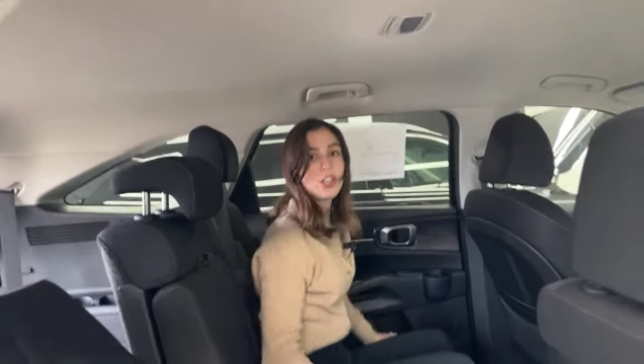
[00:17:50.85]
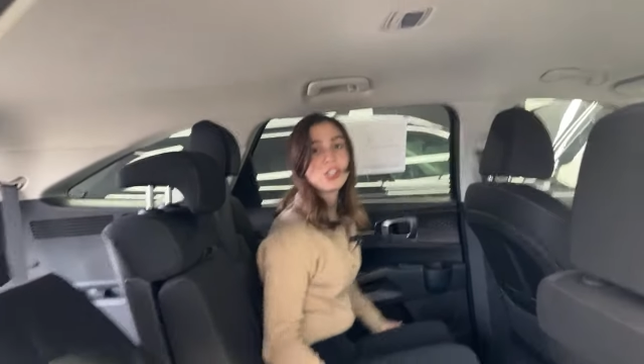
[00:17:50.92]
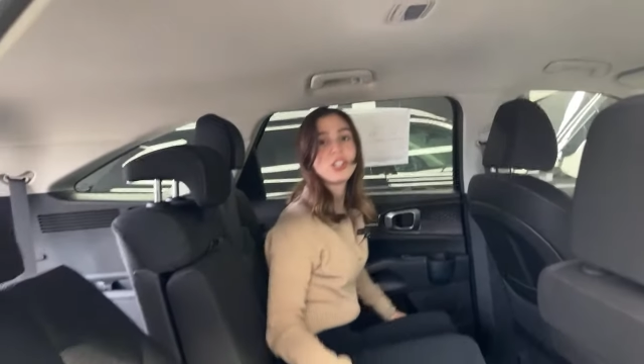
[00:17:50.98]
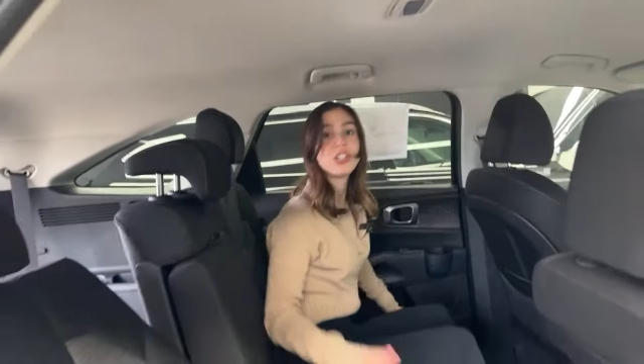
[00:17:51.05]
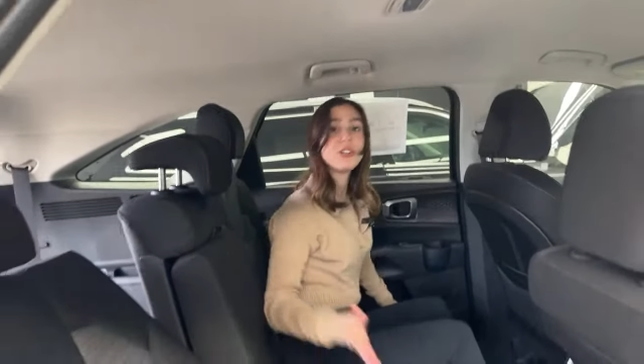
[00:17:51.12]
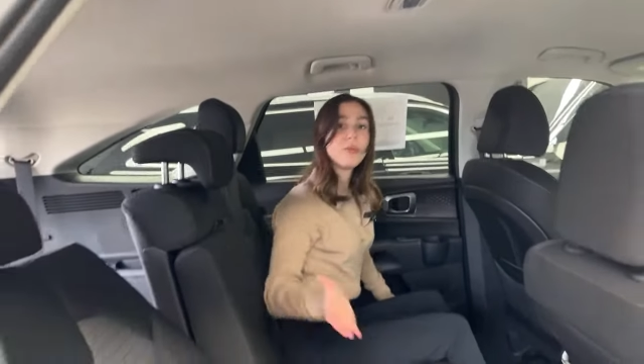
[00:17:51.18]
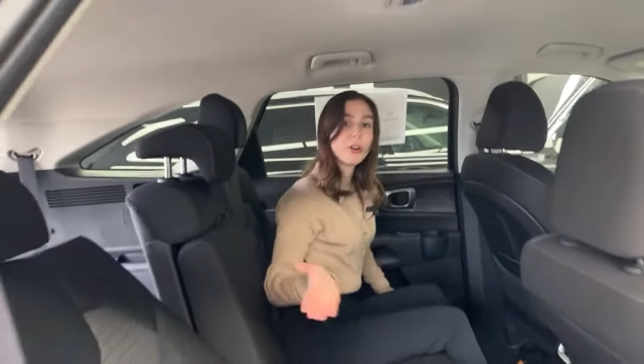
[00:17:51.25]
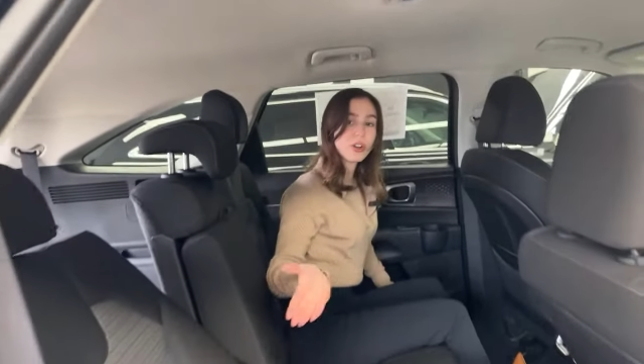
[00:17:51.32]
Do
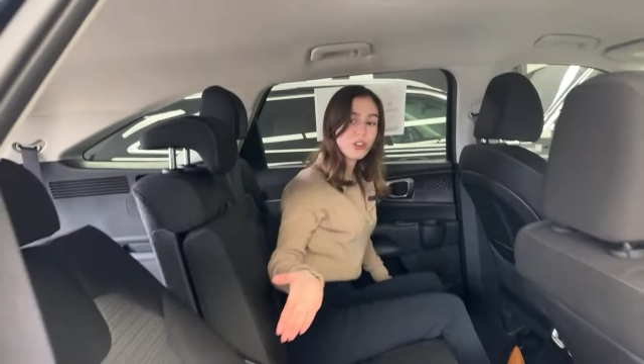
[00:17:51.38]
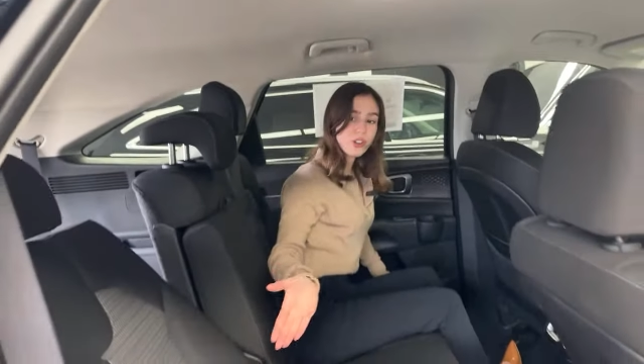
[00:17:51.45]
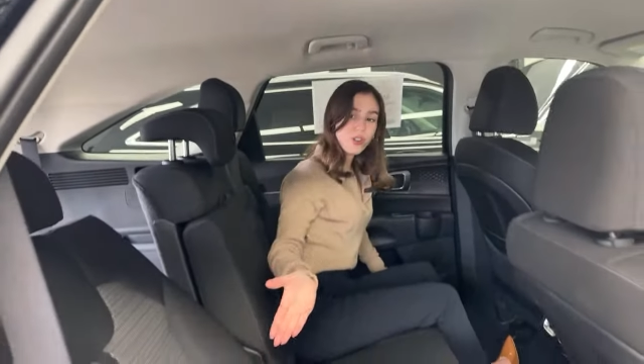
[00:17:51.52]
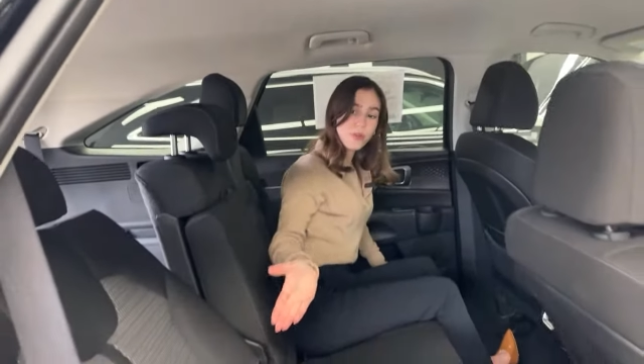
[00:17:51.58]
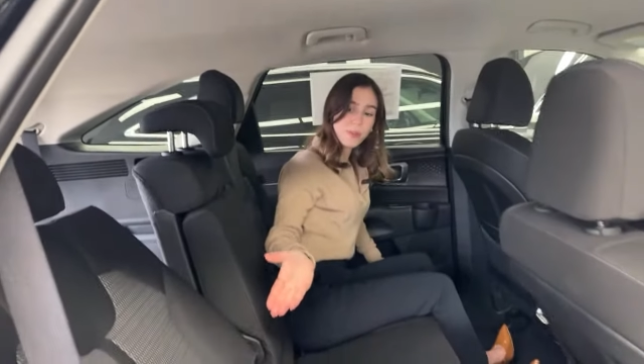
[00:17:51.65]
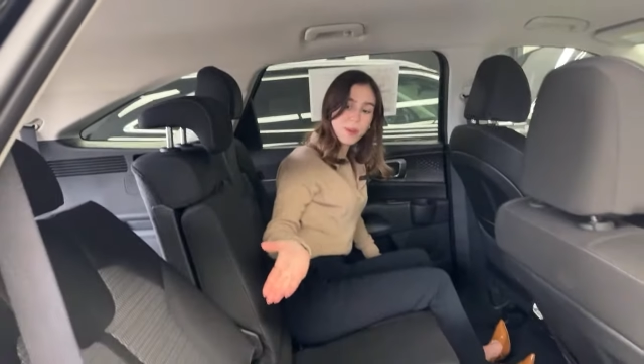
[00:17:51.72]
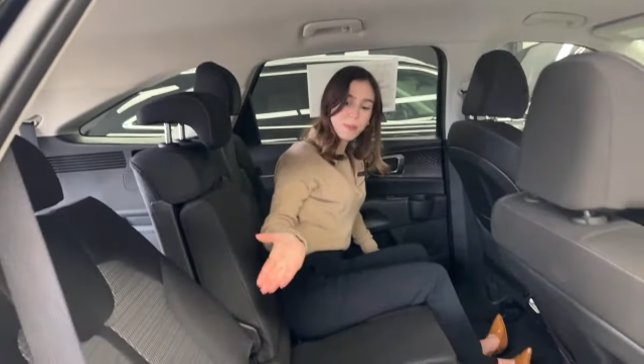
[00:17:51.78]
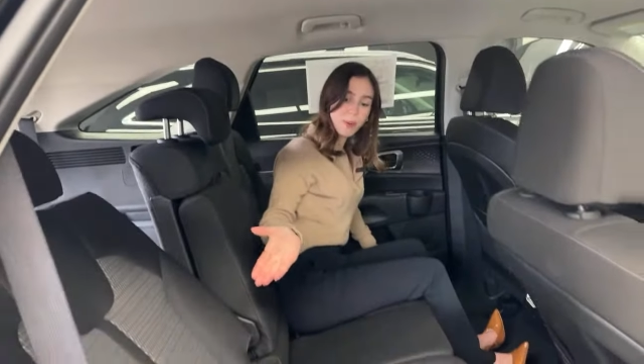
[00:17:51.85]
you want to show the
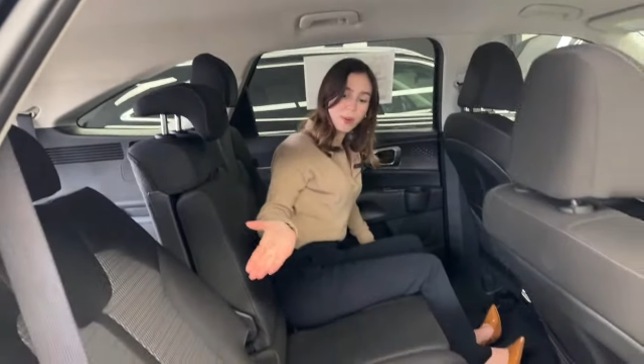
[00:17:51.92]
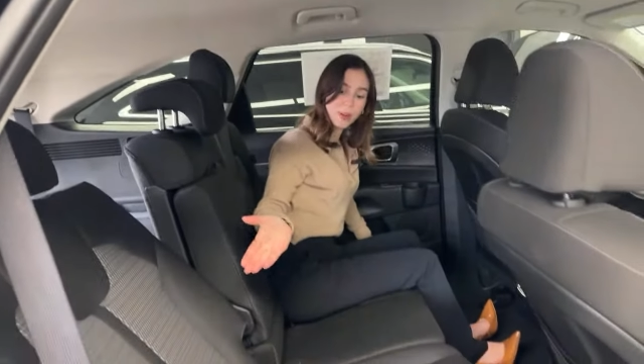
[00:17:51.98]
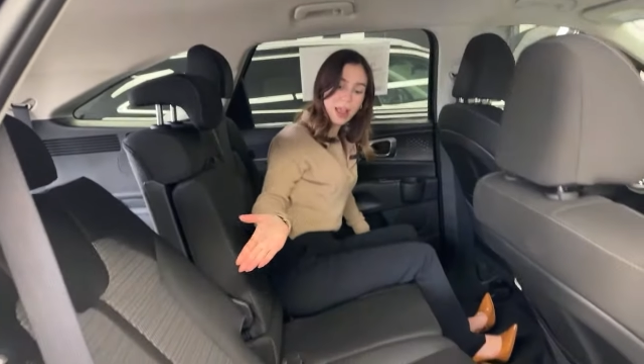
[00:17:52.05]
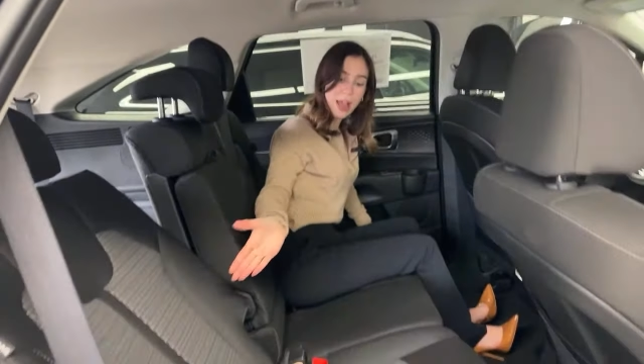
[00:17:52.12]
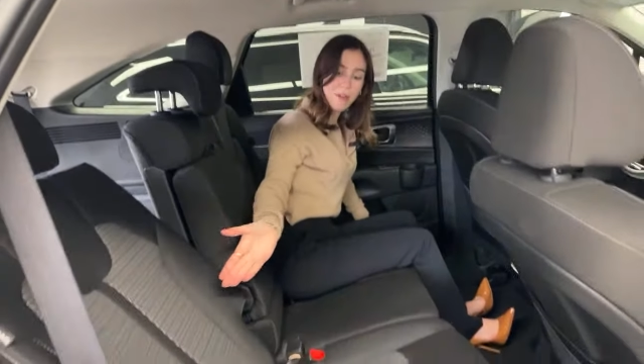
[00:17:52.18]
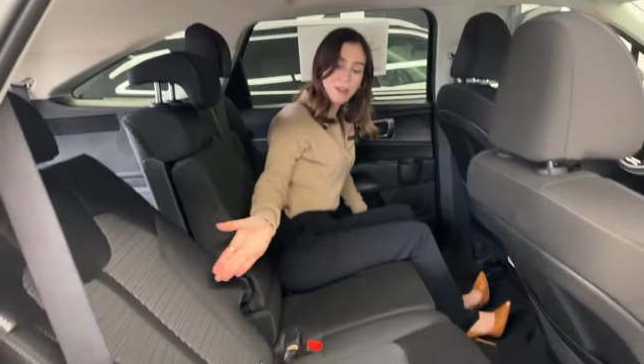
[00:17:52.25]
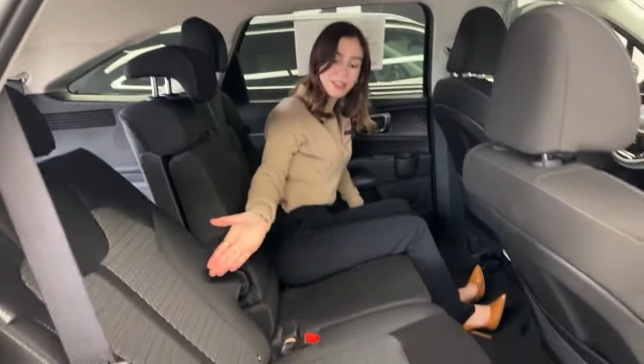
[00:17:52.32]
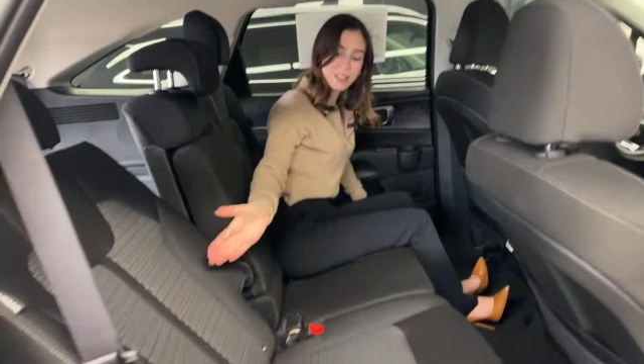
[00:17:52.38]
people
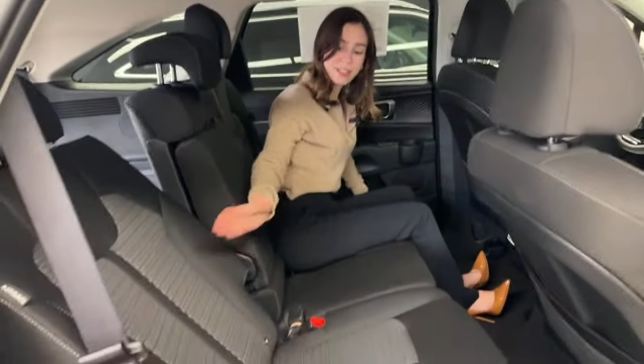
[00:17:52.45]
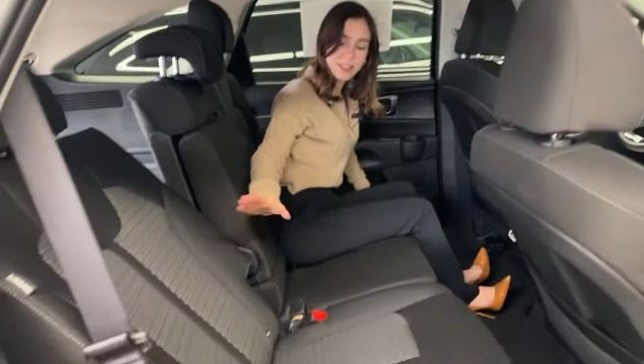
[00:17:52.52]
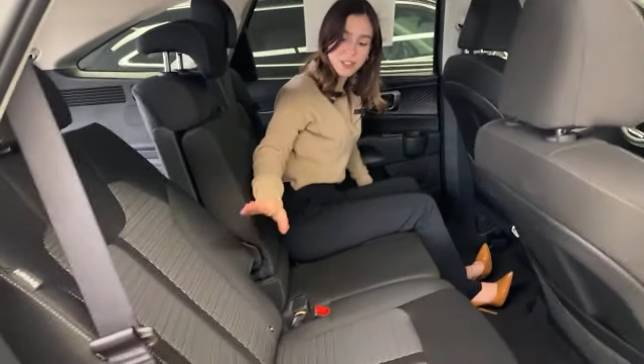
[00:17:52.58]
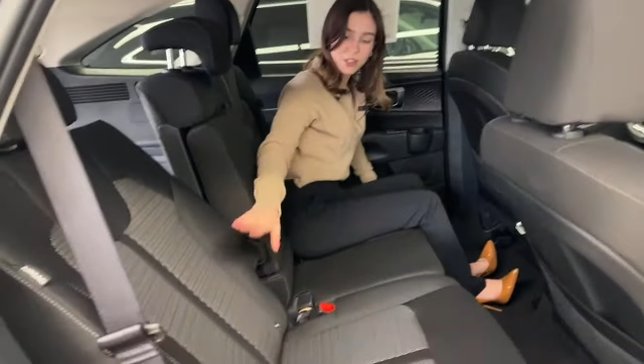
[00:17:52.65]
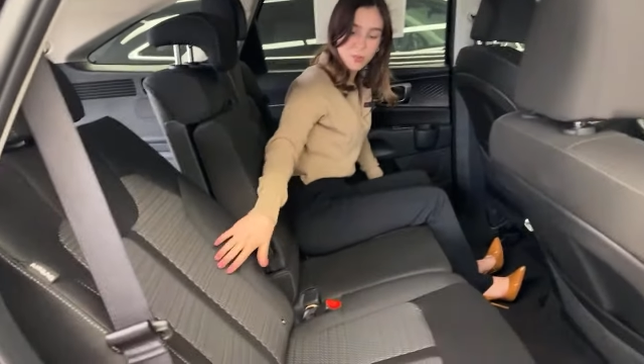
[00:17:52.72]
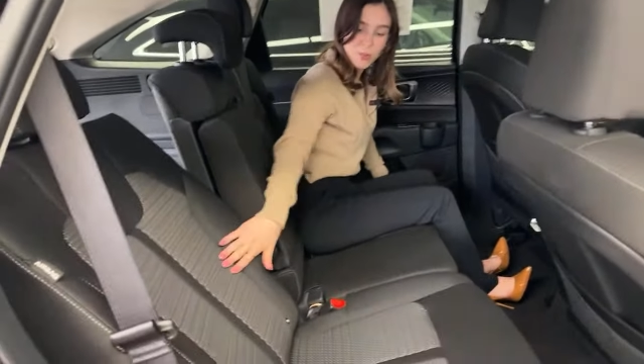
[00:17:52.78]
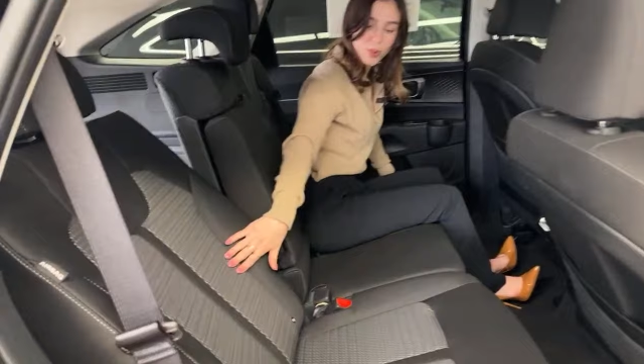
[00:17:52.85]
how easy it is to